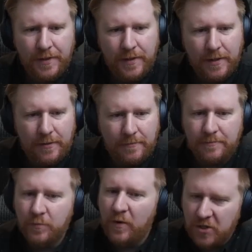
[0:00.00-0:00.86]

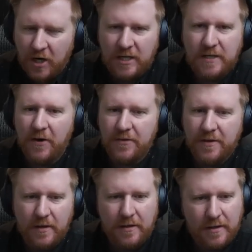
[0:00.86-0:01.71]
We've talked about
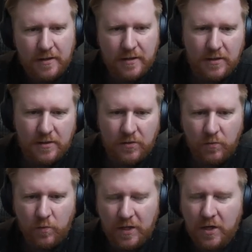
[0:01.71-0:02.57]
the
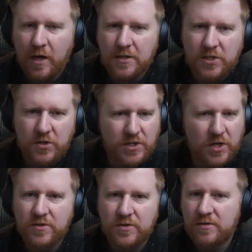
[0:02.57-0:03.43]
1 cost
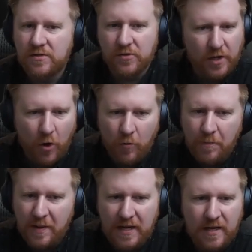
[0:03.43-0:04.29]
2/2s. They're a low
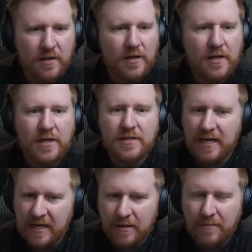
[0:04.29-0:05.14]
B. Take
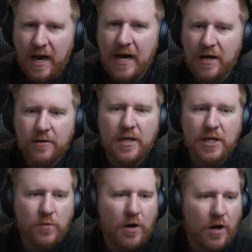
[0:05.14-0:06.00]
them higher than
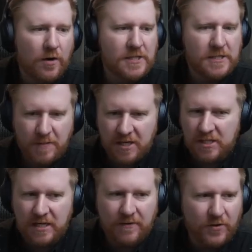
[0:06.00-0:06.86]
you are, especially
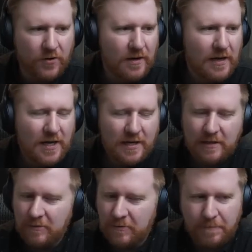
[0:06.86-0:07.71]
if you're
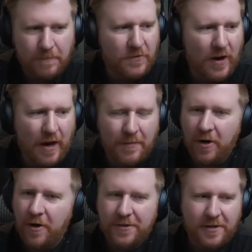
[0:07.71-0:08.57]
grabbing
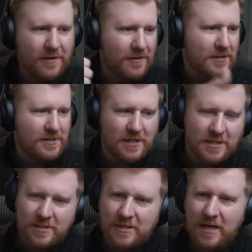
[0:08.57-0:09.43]
all the Stitch
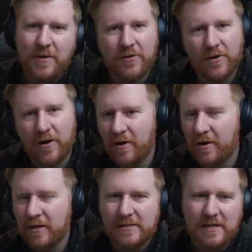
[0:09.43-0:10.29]
team
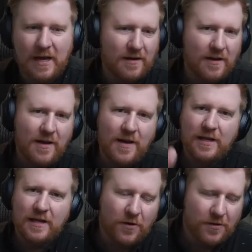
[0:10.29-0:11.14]
underdogs and,
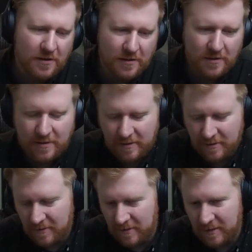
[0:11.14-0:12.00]

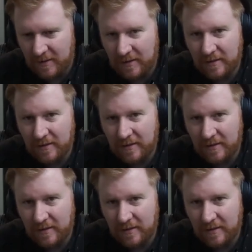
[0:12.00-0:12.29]
the